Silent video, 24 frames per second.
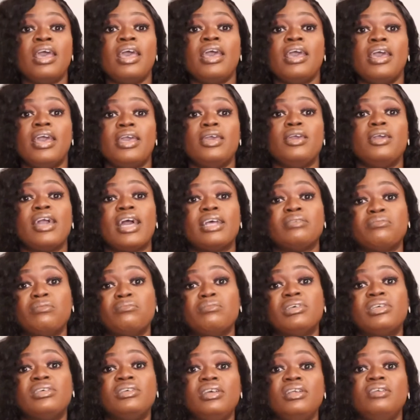You guys might be
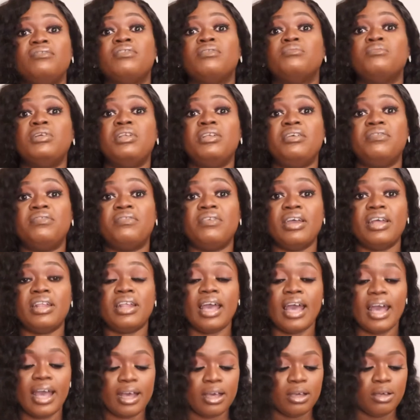seeing it from a different
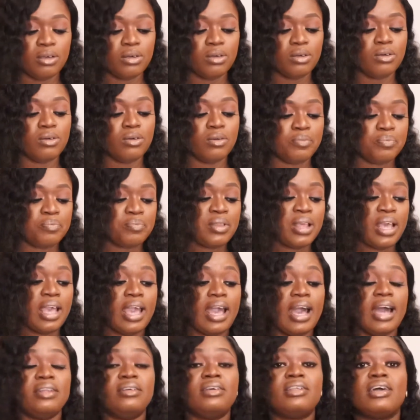angle.
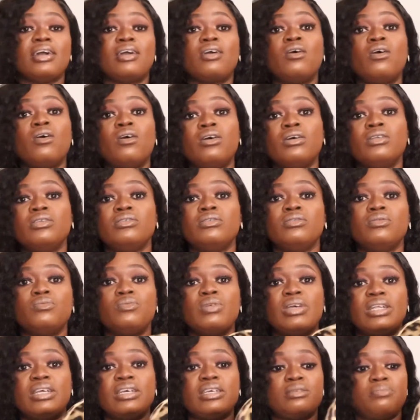Another con
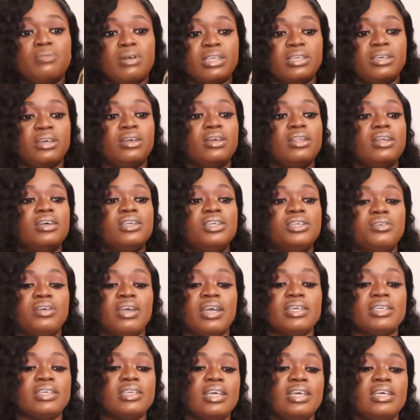with this particular
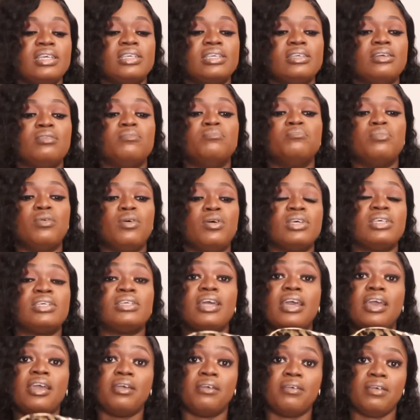dress is the
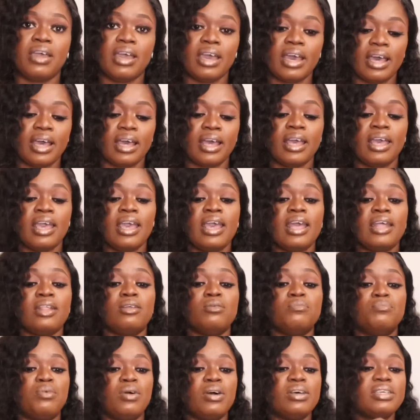bust area. The
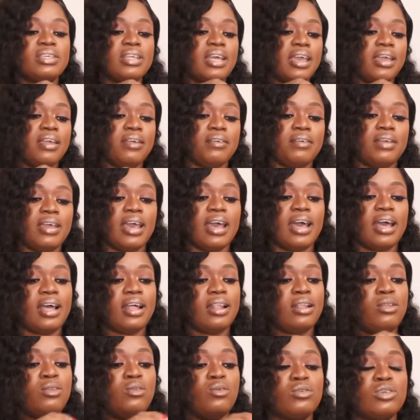bust
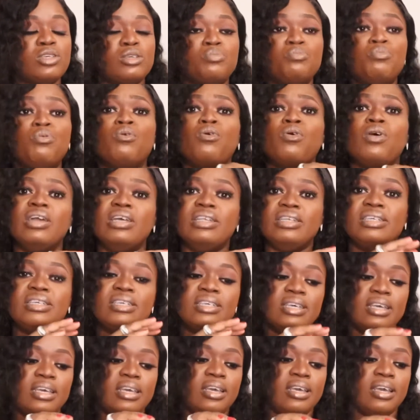area looks
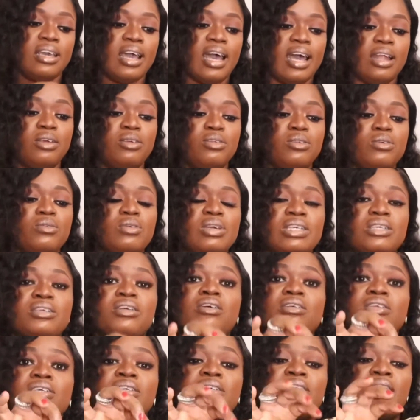pointy. I don't know, it's
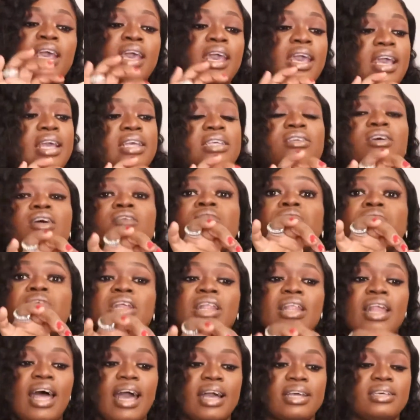not
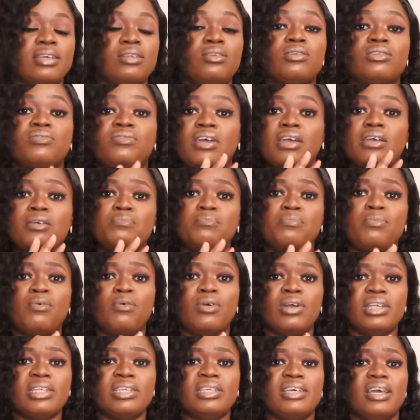relaxed. It looks very
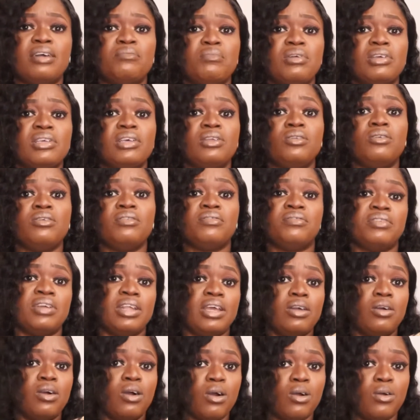pointy and makes it look
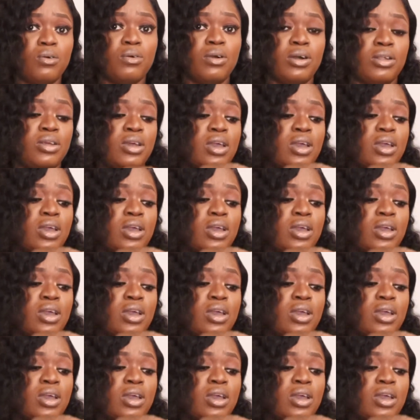really awkward